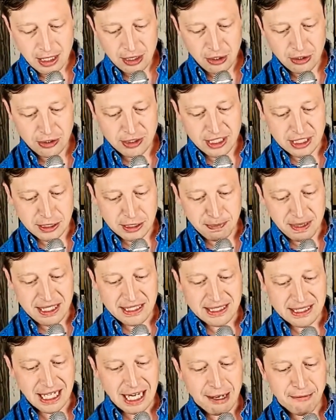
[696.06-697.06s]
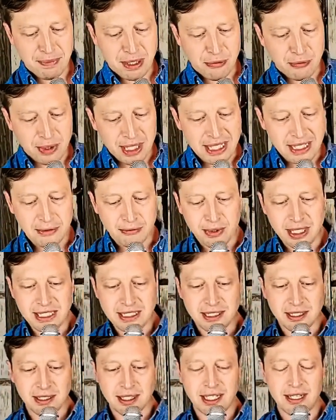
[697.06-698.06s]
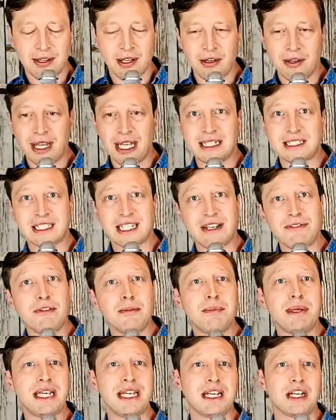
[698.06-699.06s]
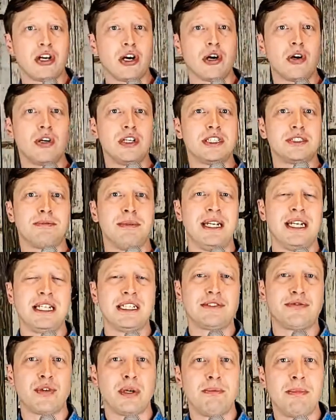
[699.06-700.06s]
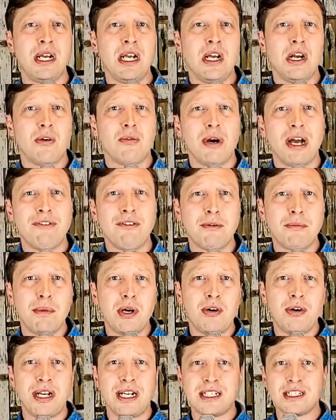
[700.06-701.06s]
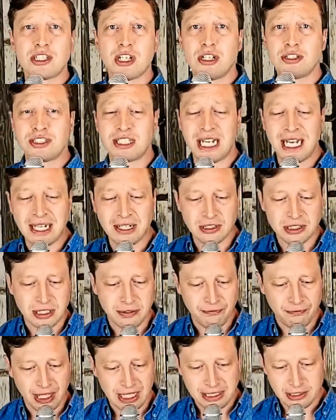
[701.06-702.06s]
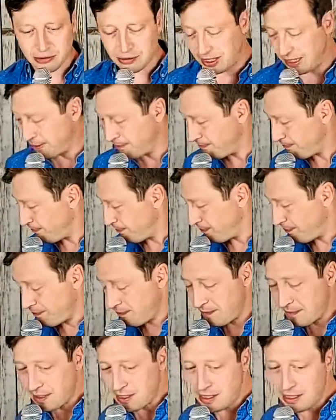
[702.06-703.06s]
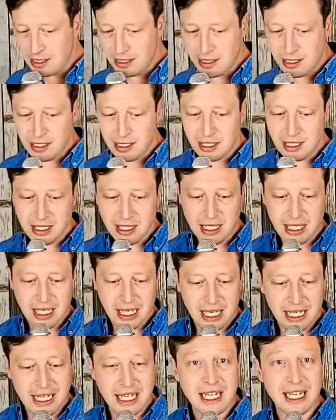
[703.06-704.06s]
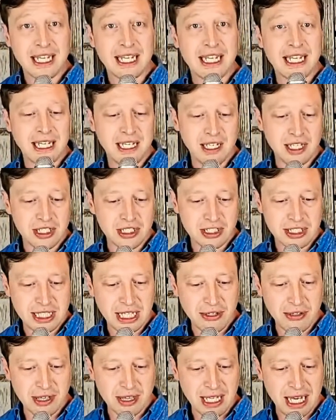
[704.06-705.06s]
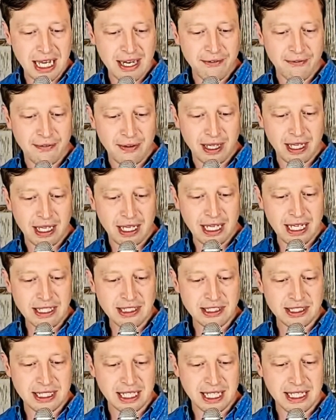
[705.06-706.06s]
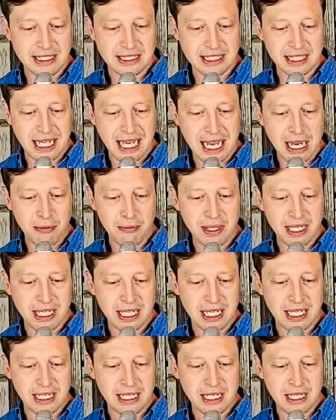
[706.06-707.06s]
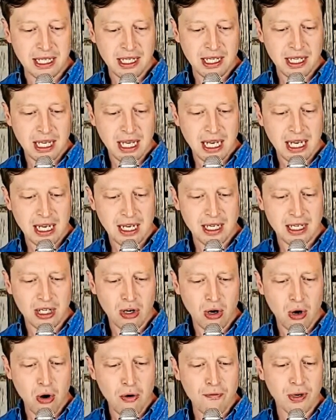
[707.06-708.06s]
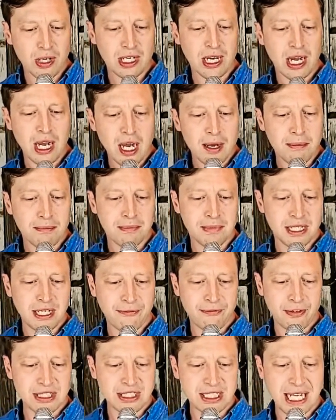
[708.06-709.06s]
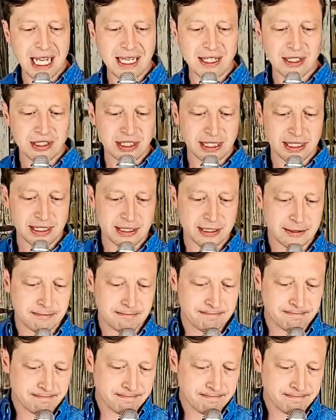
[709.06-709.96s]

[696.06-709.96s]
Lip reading: There's a speech that I've been reading recently, though, that's given me encouragement. It's from Reverend Moon, and it's called Challenge and Victory. And he shared a lot of insights in how we can overcome different challenges.